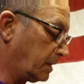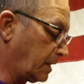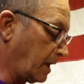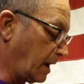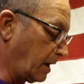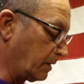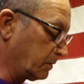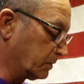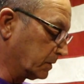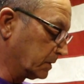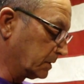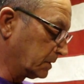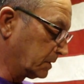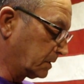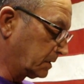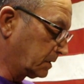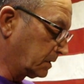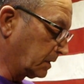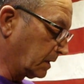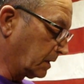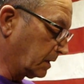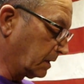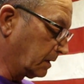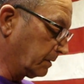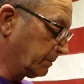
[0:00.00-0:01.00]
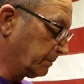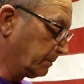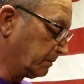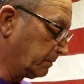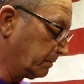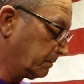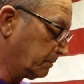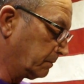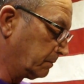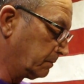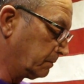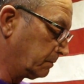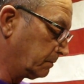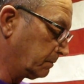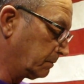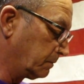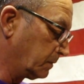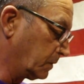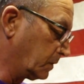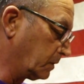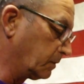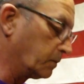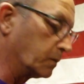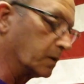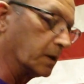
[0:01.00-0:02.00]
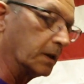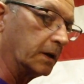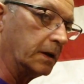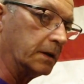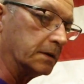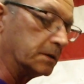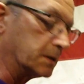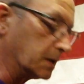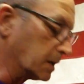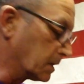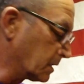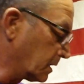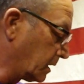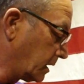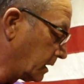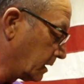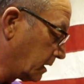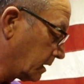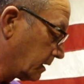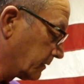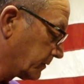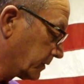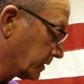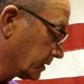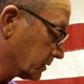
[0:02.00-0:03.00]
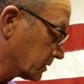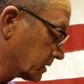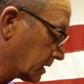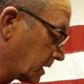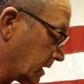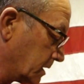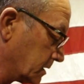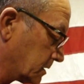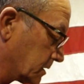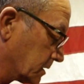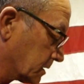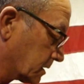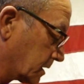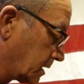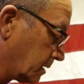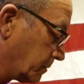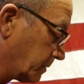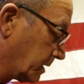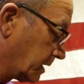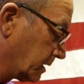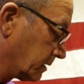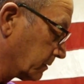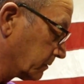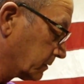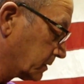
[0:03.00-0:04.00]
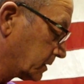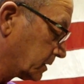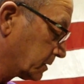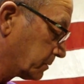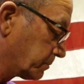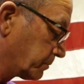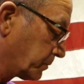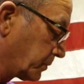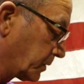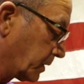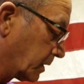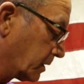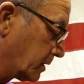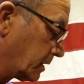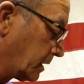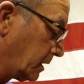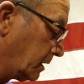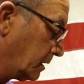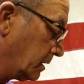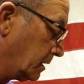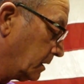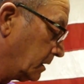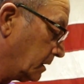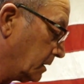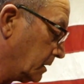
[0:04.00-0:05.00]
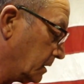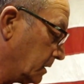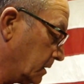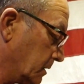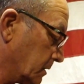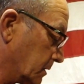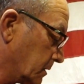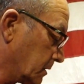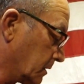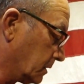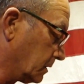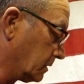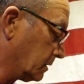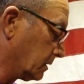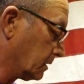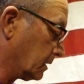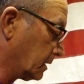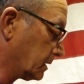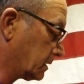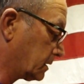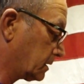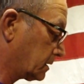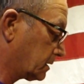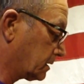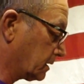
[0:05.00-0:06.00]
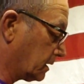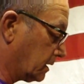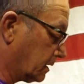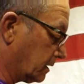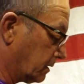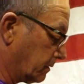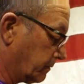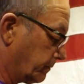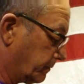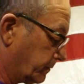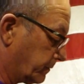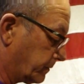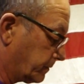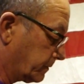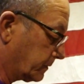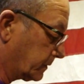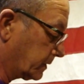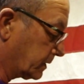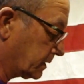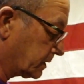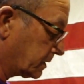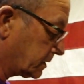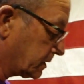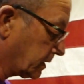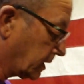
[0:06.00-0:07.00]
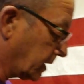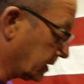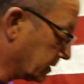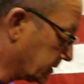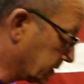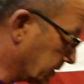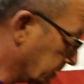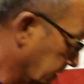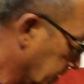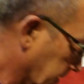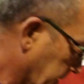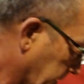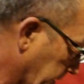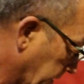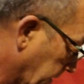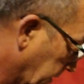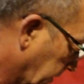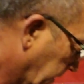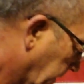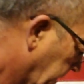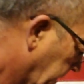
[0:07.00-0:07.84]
that was really easy to clean off, and those cases came out just pretty. So let's size this.